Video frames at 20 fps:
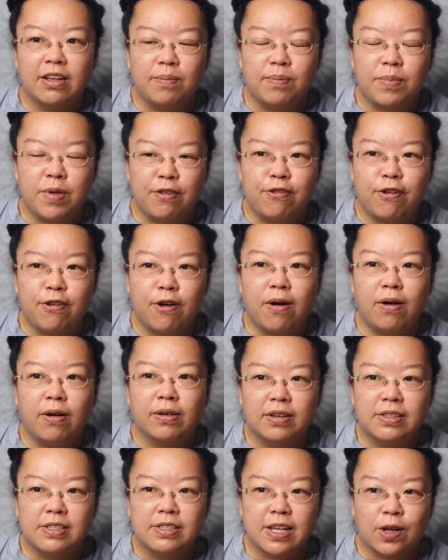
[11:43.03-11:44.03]
before
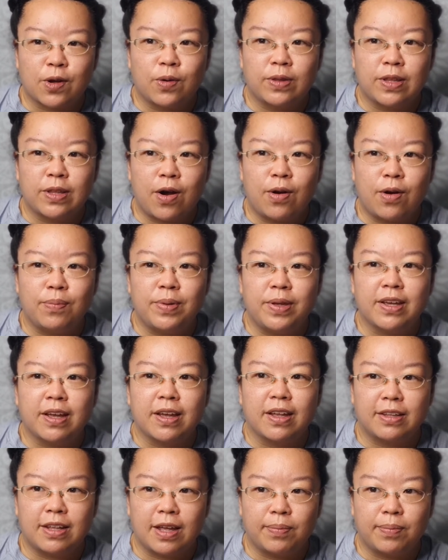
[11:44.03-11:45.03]
psychotherapy
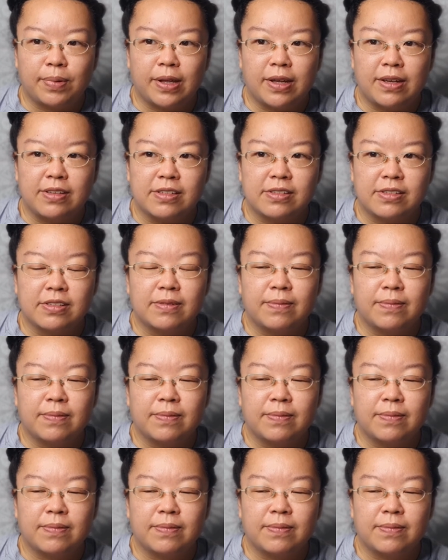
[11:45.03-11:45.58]
can take place.